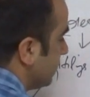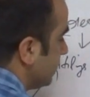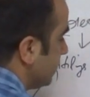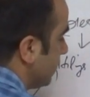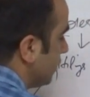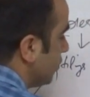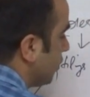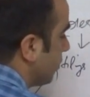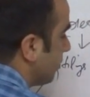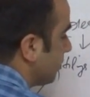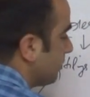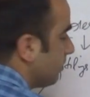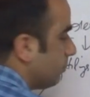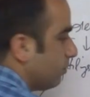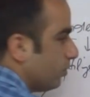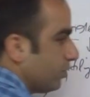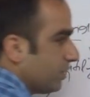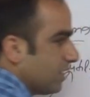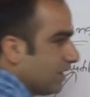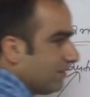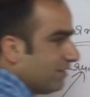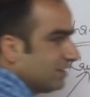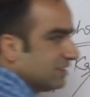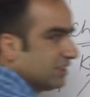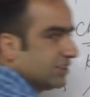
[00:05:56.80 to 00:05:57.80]
Chandragupta
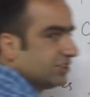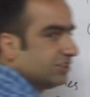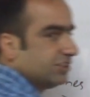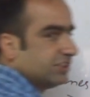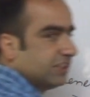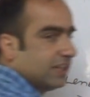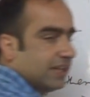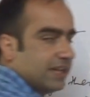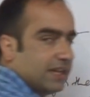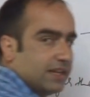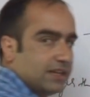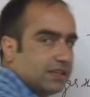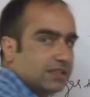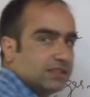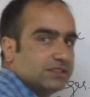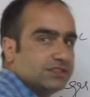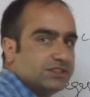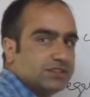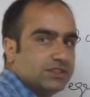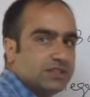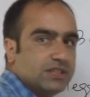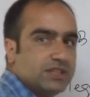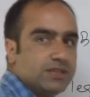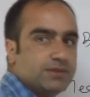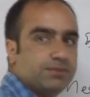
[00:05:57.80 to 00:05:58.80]
Maurya was a Jain.
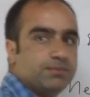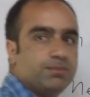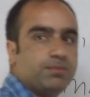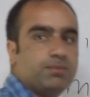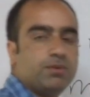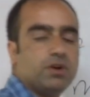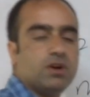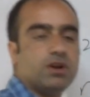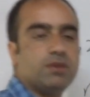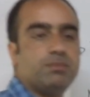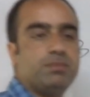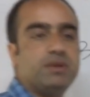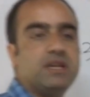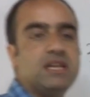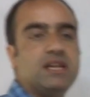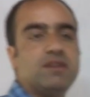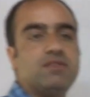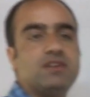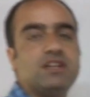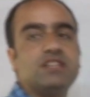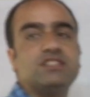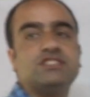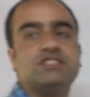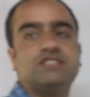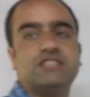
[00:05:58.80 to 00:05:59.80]
He
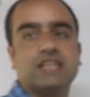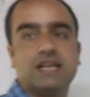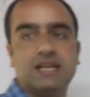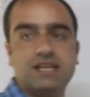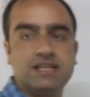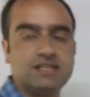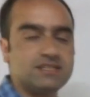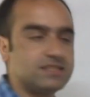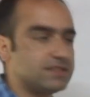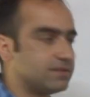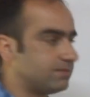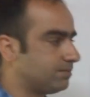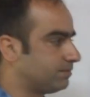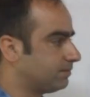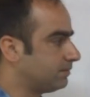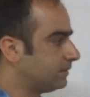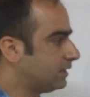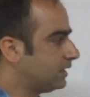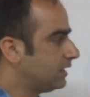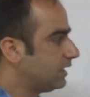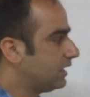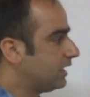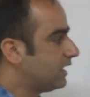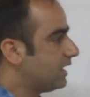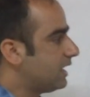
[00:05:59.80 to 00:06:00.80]
believed in Jainism,
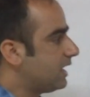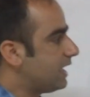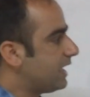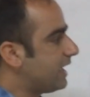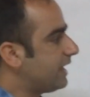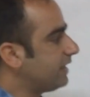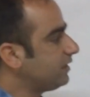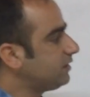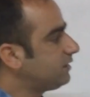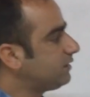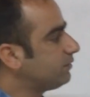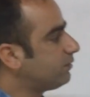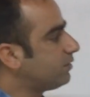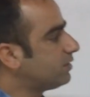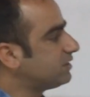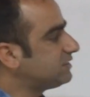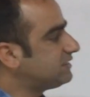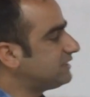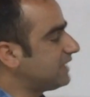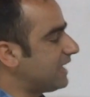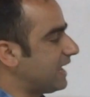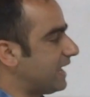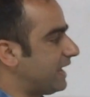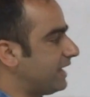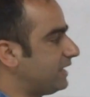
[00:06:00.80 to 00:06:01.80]
and towards
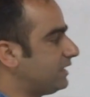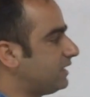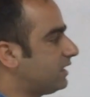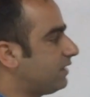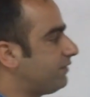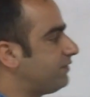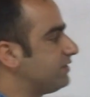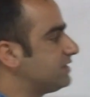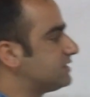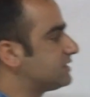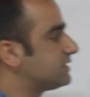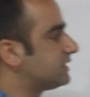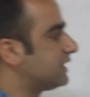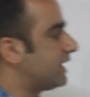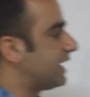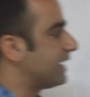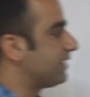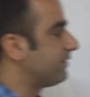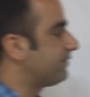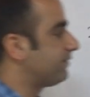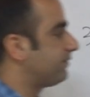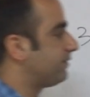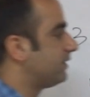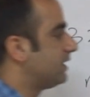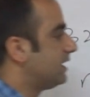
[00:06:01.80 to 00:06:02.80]
the end of his
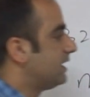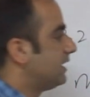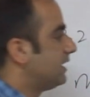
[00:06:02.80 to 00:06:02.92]
life,